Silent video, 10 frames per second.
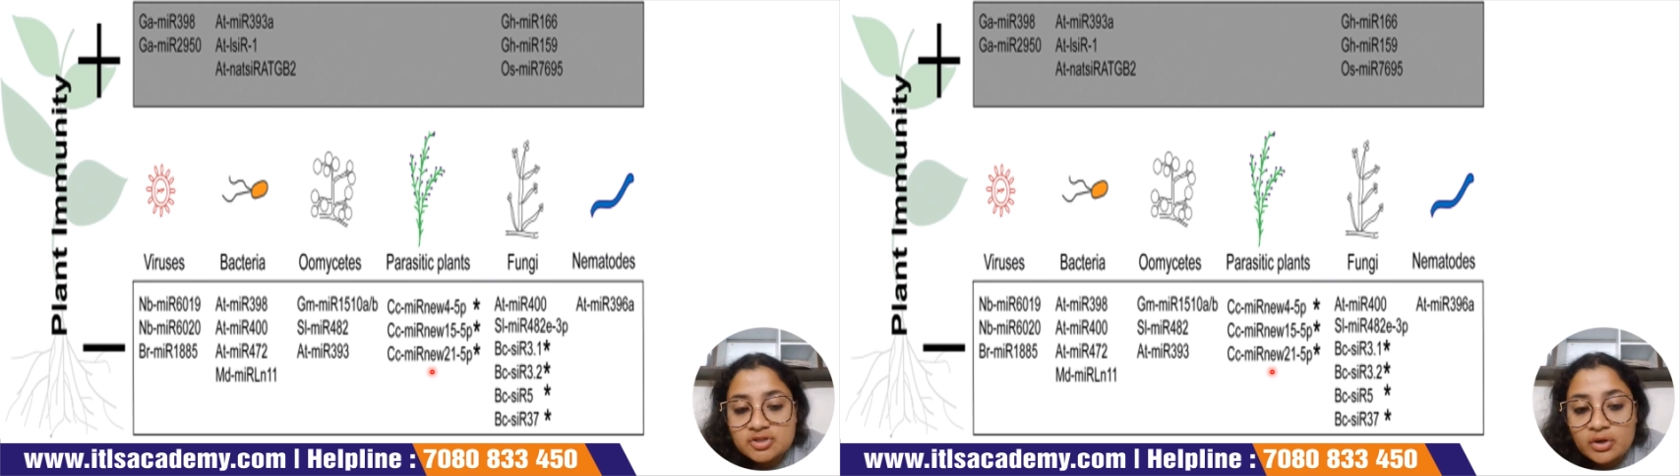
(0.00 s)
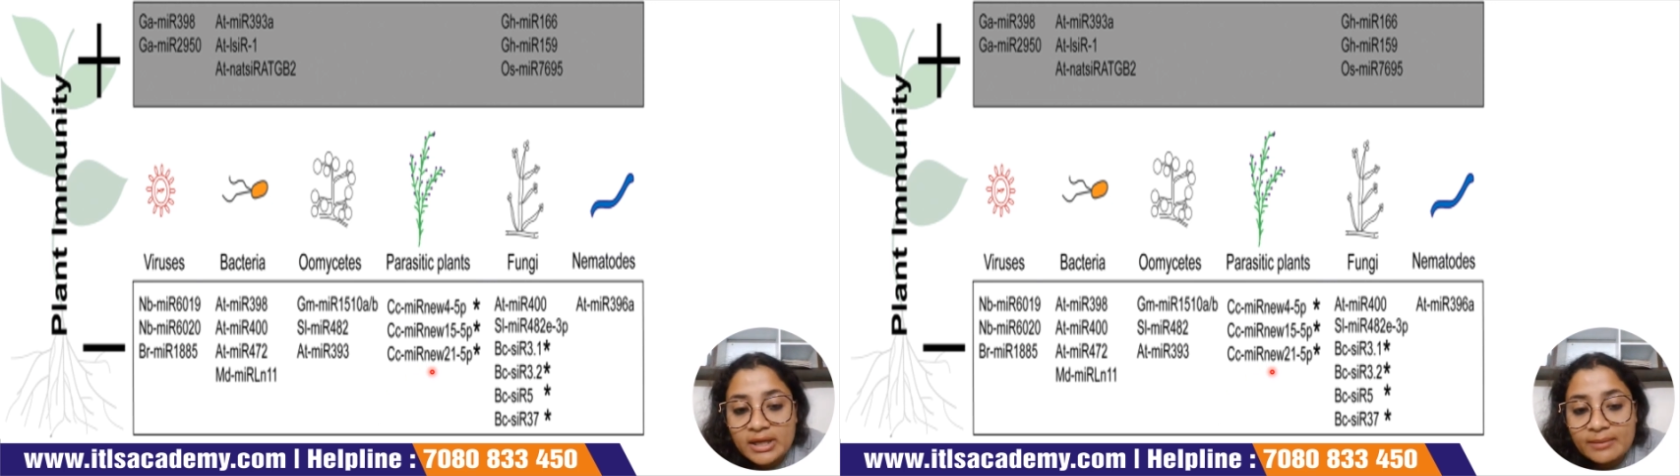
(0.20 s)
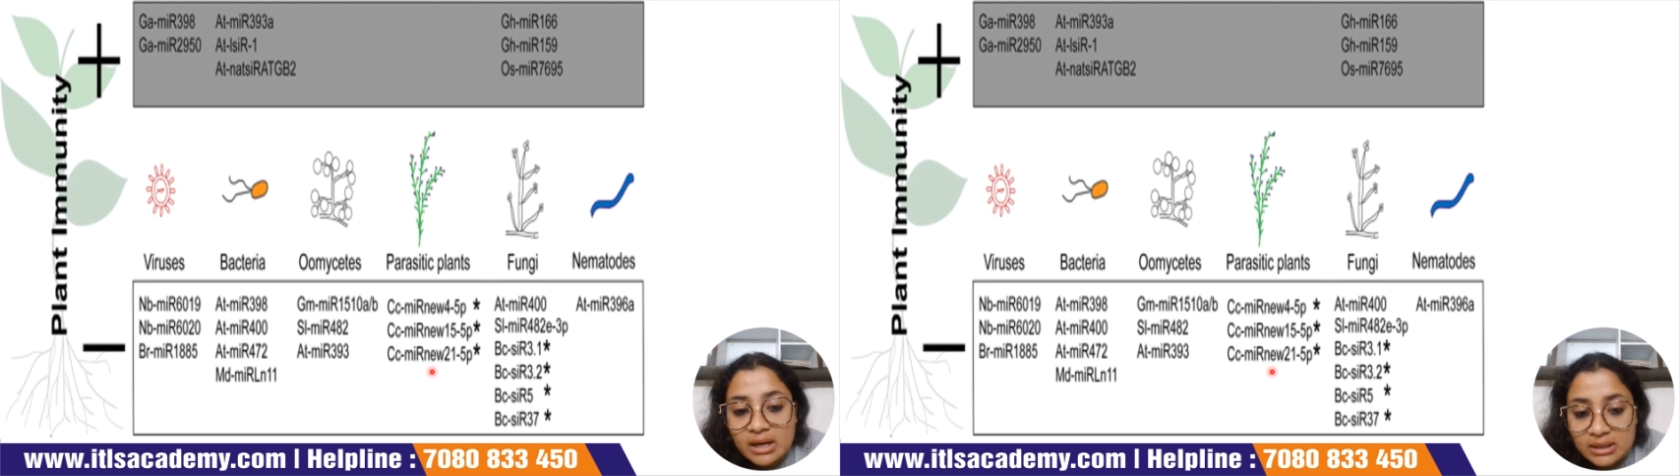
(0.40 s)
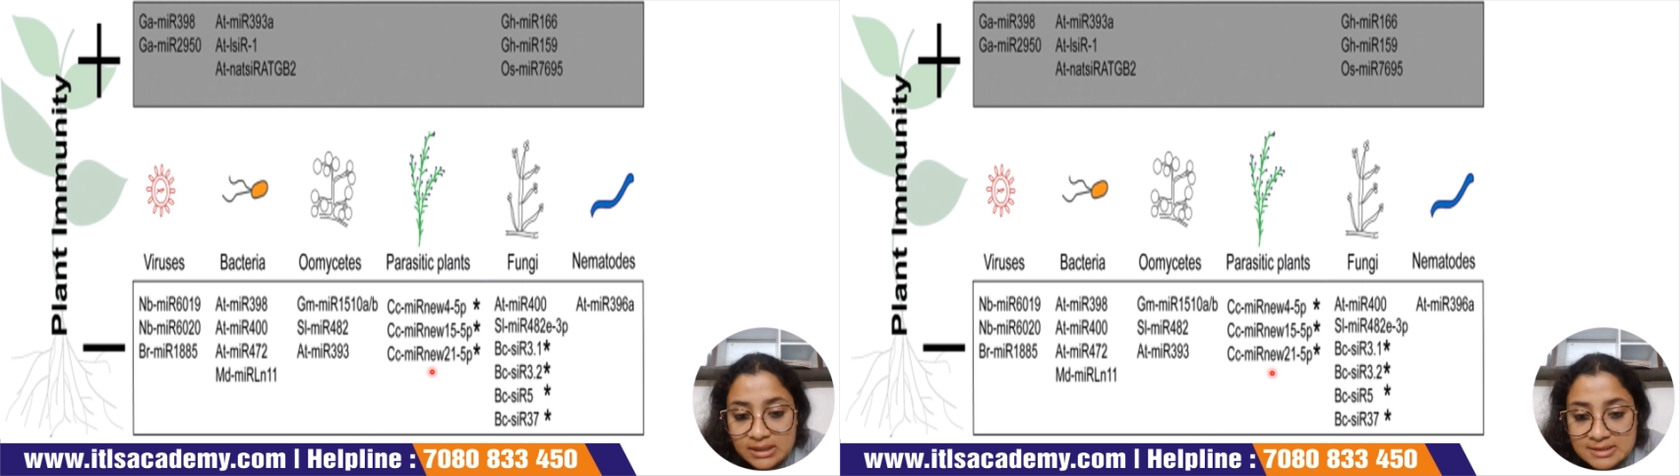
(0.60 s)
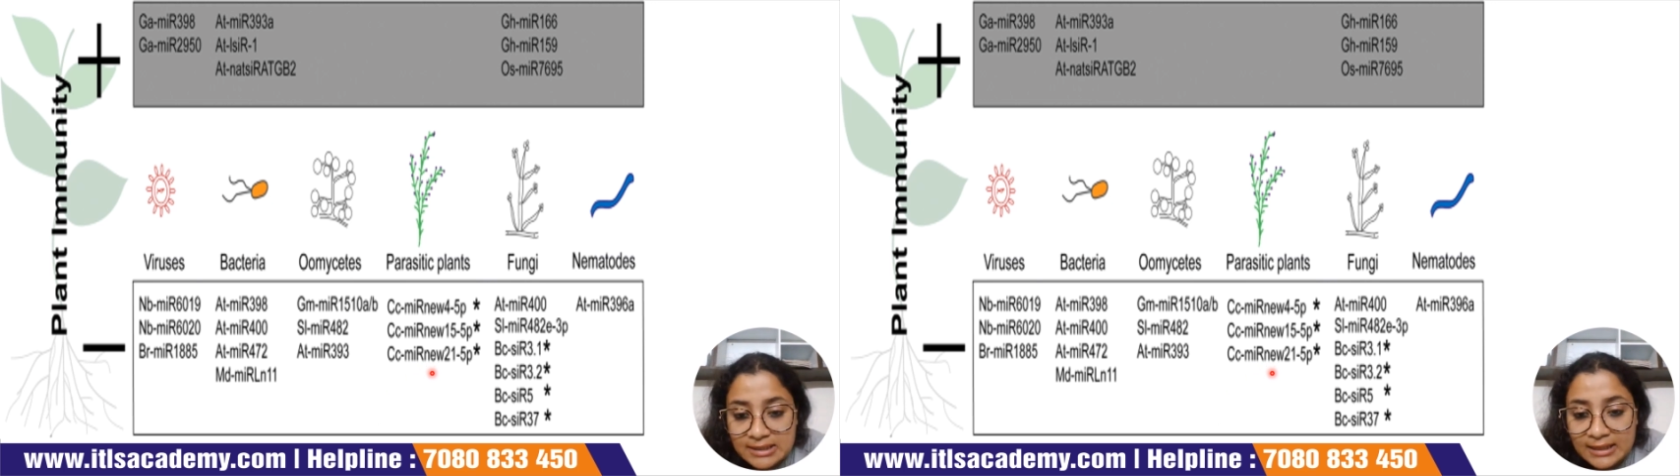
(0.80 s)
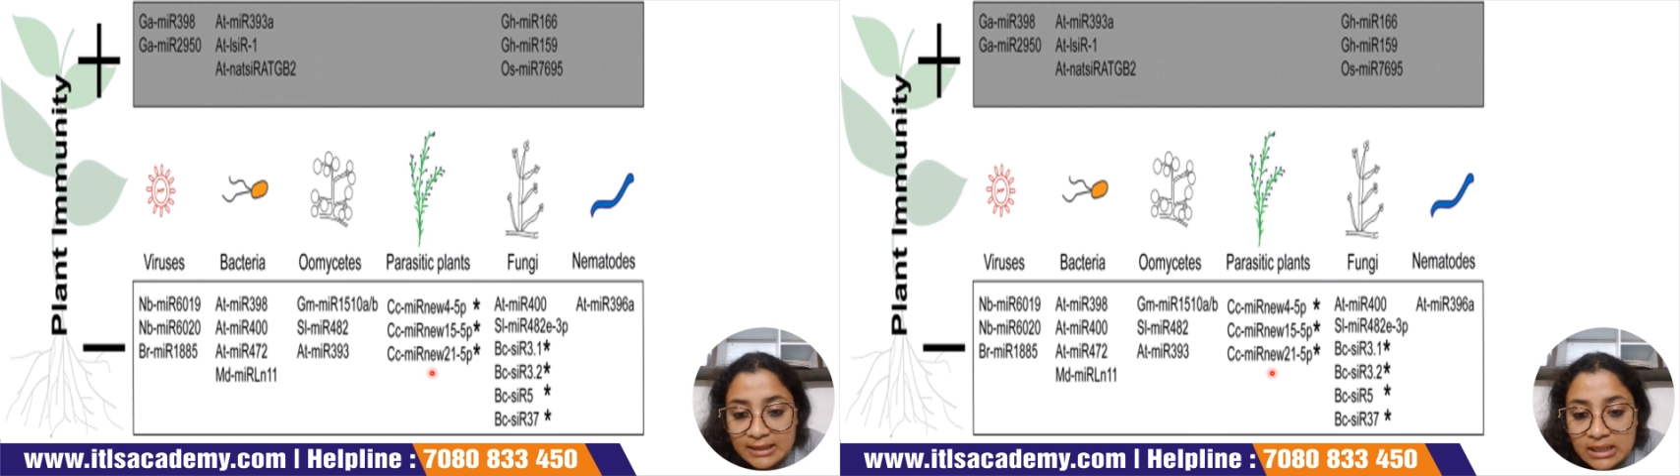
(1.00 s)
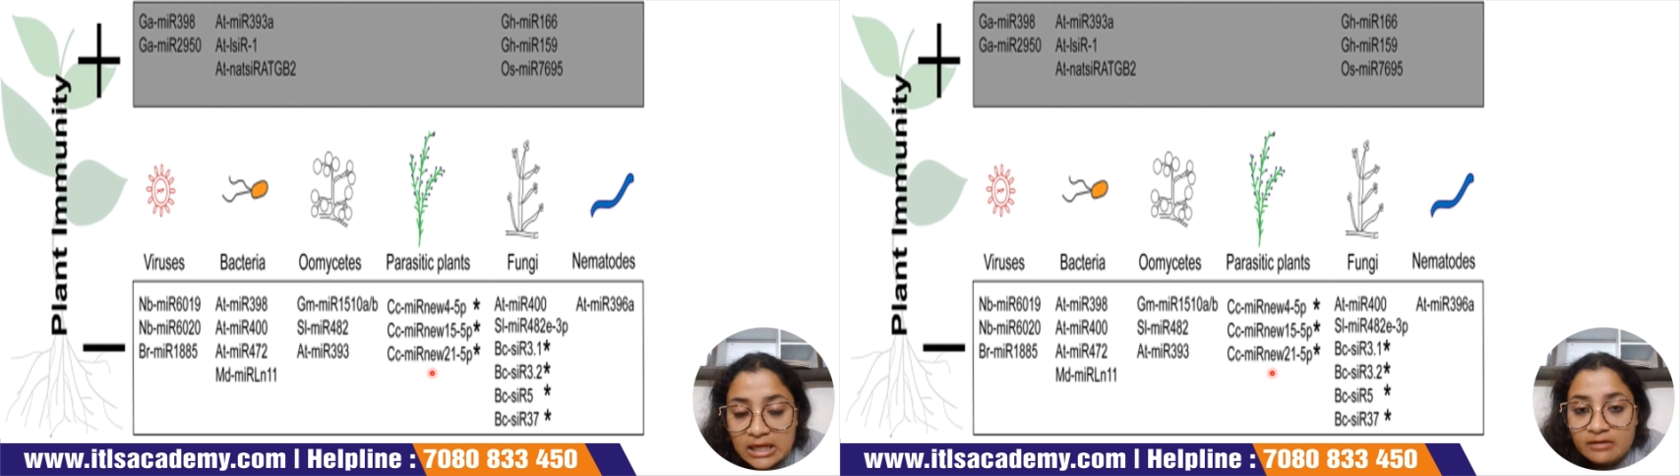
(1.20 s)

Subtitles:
not mRNAs again,